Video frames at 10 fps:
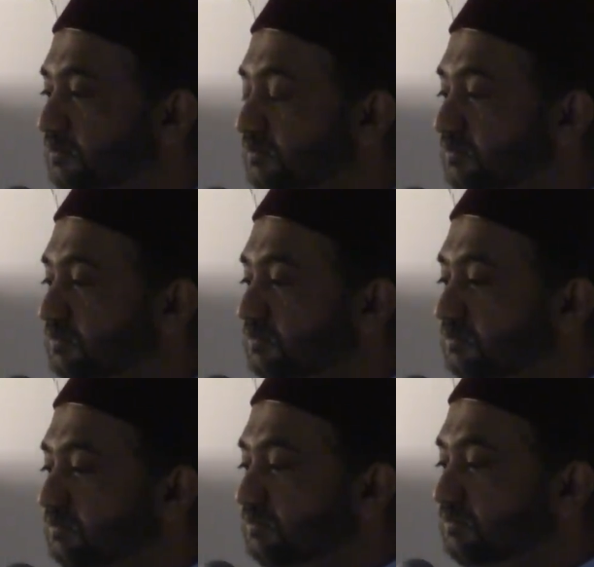
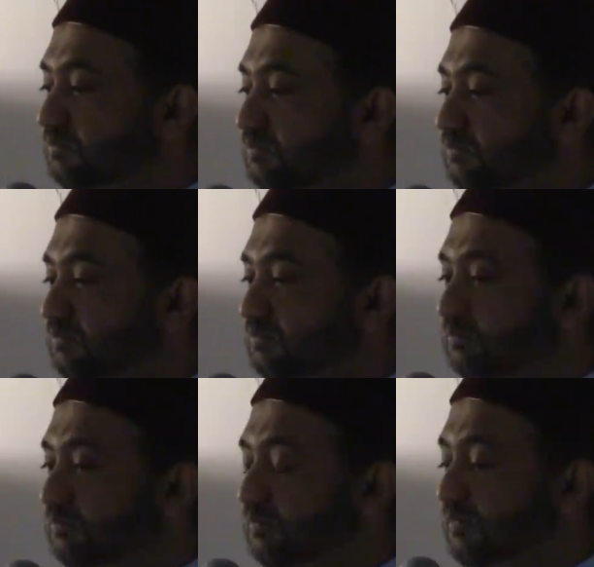
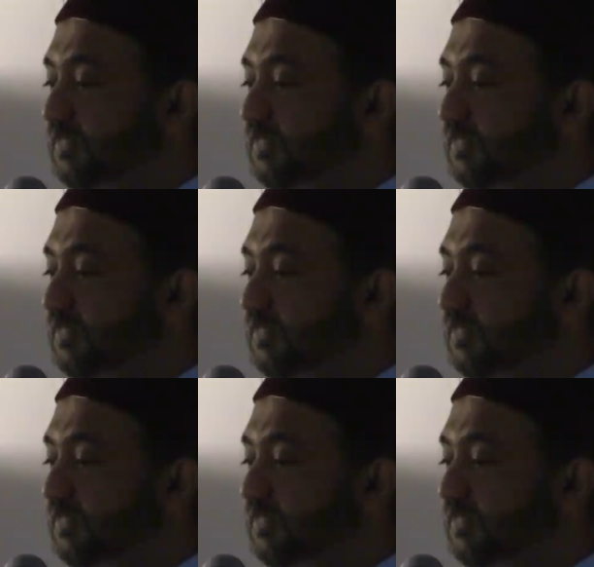No one is speaking in this clip.